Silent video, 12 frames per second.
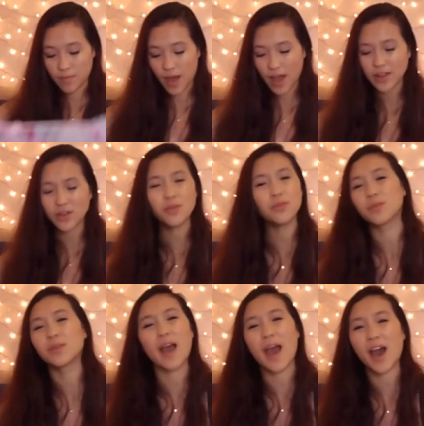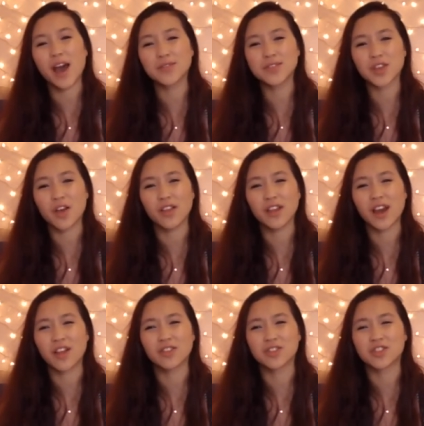I don't have solid
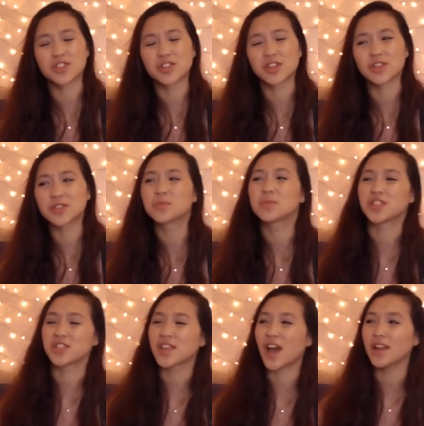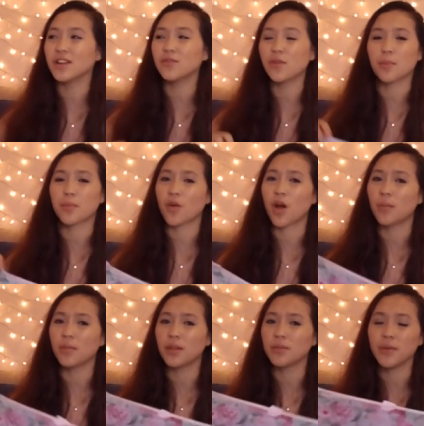colored skirts, which is kind of a
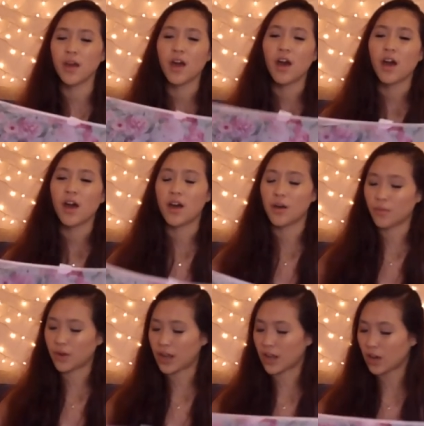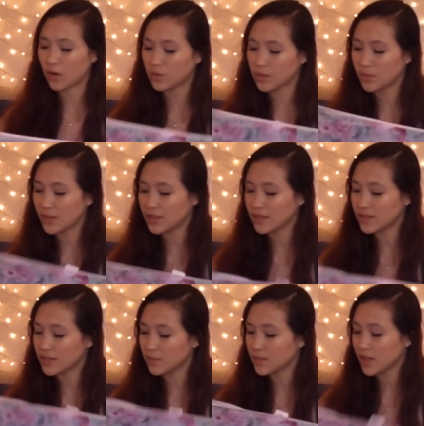problem um, when I go to places
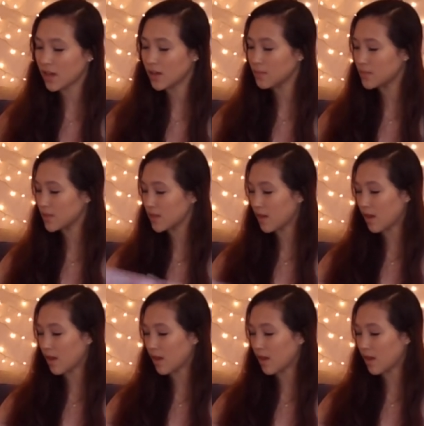sometimes.